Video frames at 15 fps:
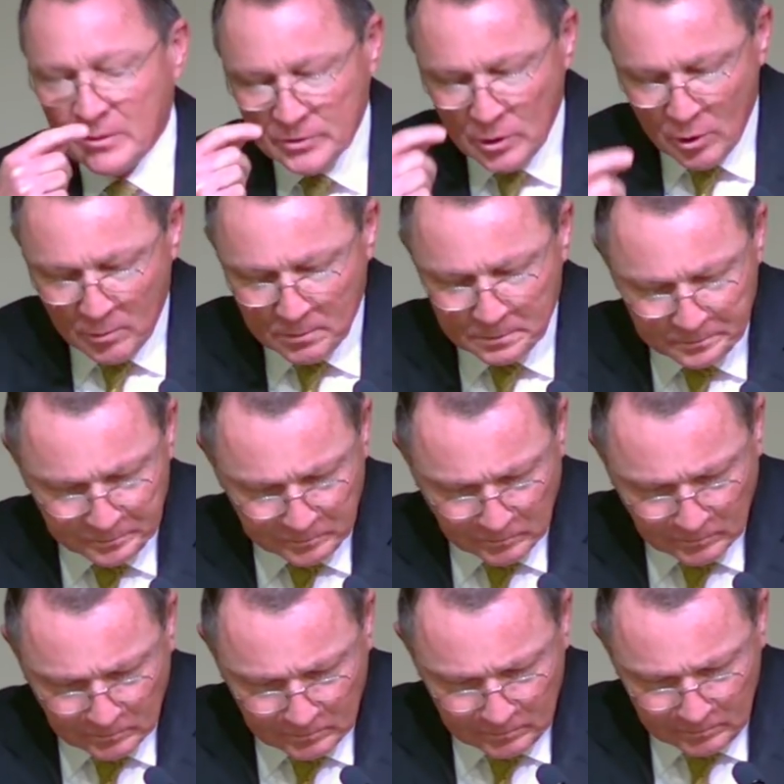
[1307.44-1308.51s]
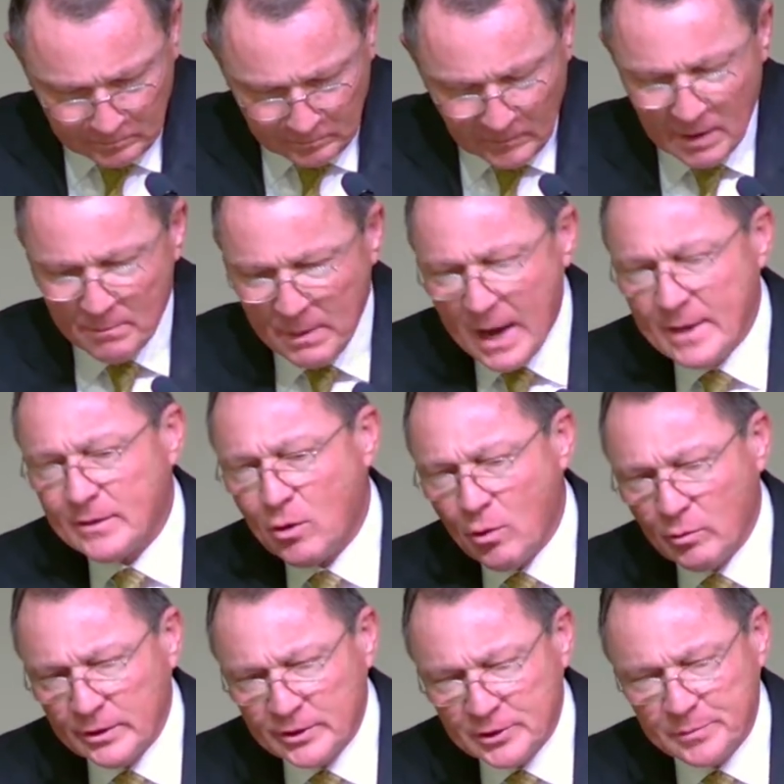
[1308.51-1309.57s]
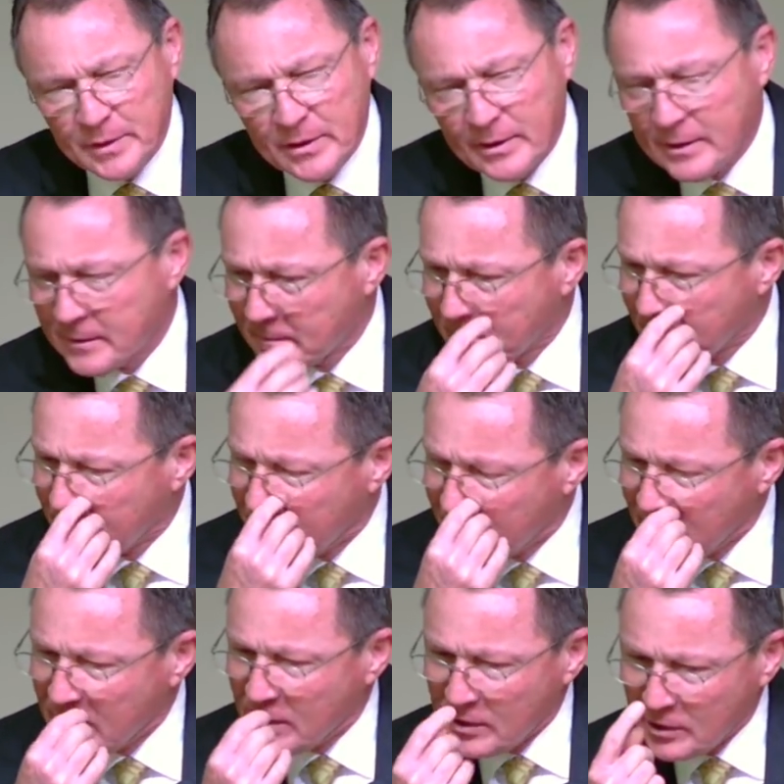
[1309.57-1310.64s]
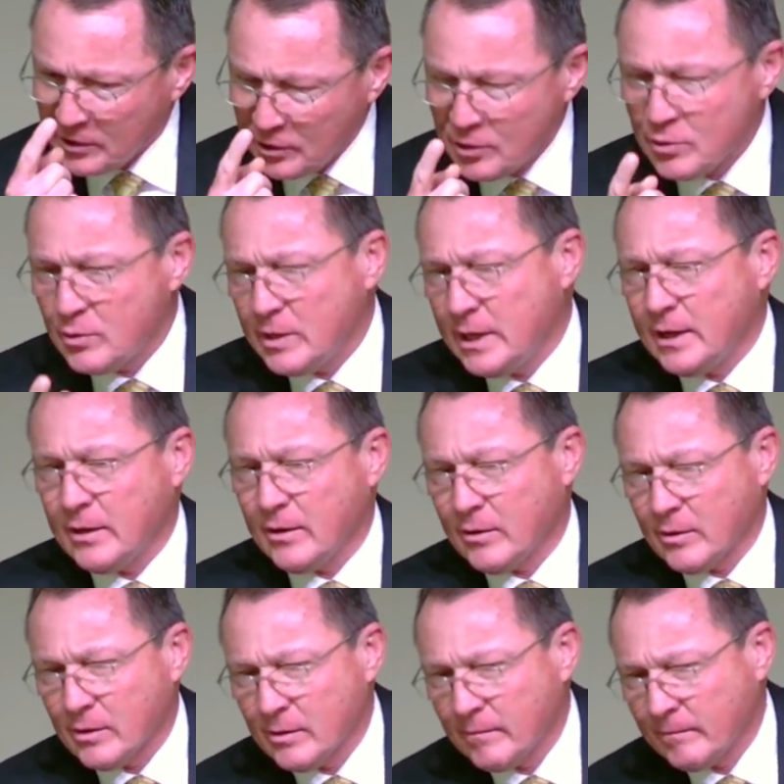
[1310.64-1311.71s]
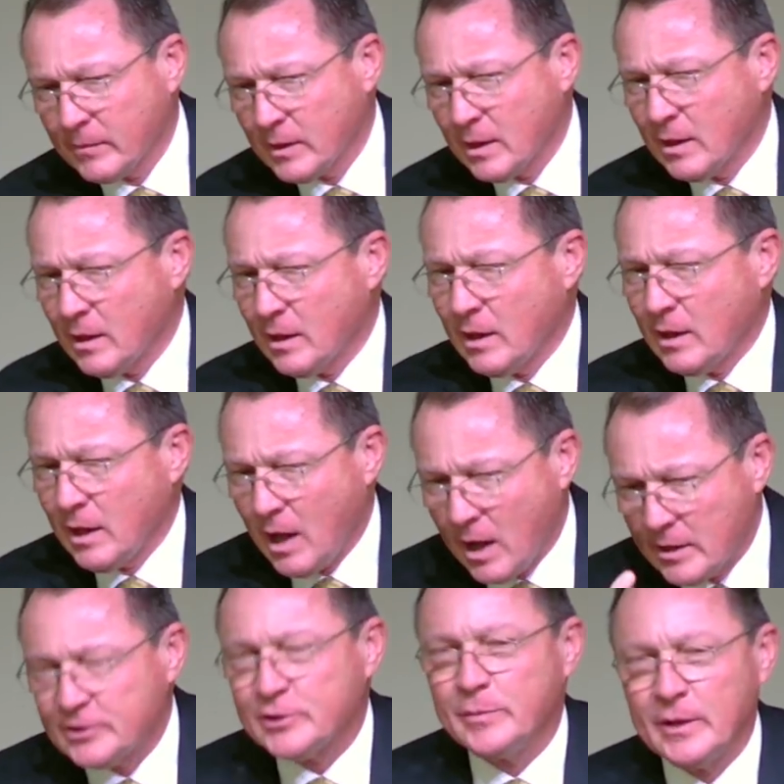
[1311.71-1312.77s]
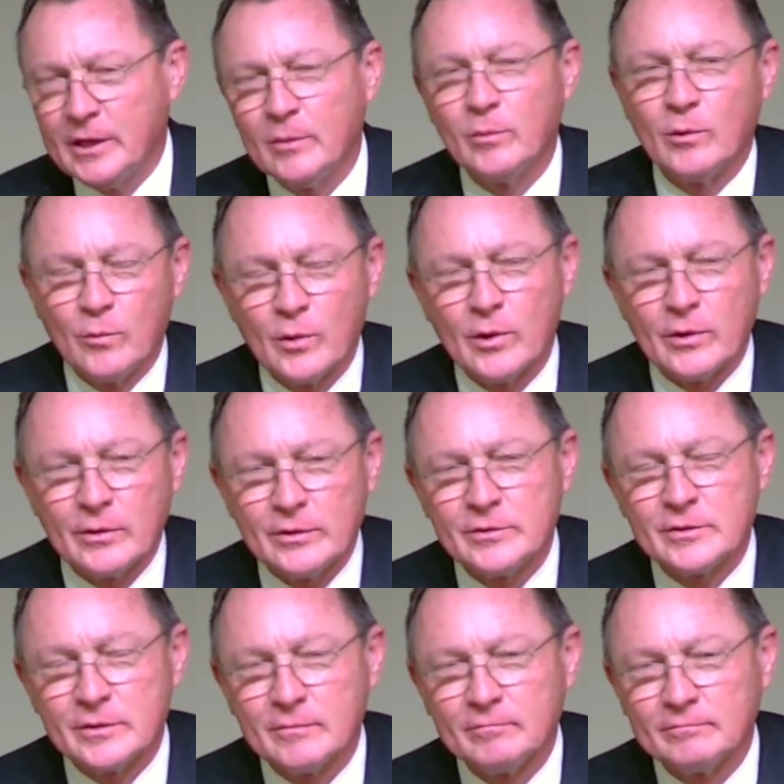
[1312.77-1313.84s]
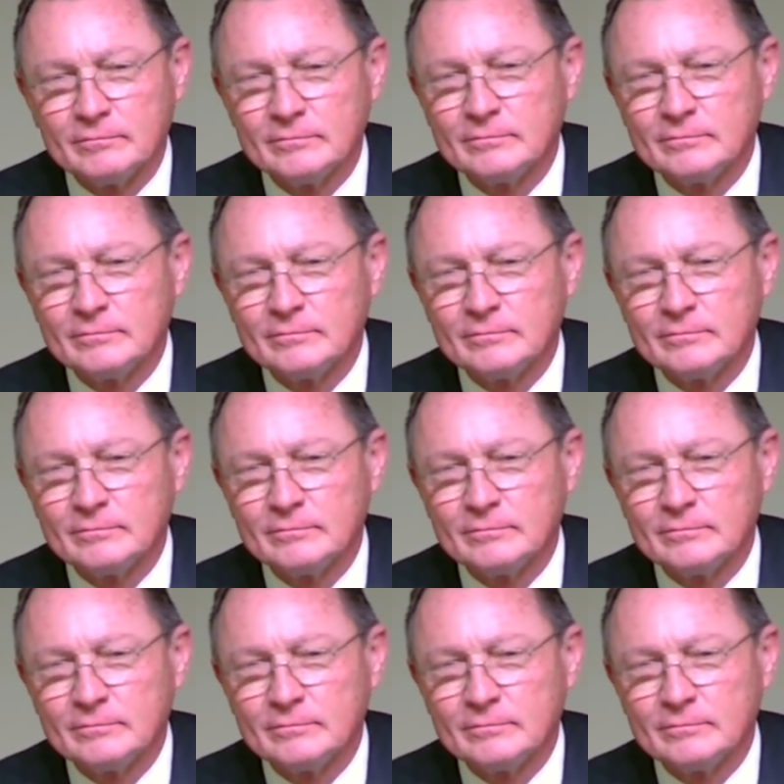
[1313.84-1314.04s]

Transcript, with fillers: So, by the Holy Spirit, you hear unspeakable words.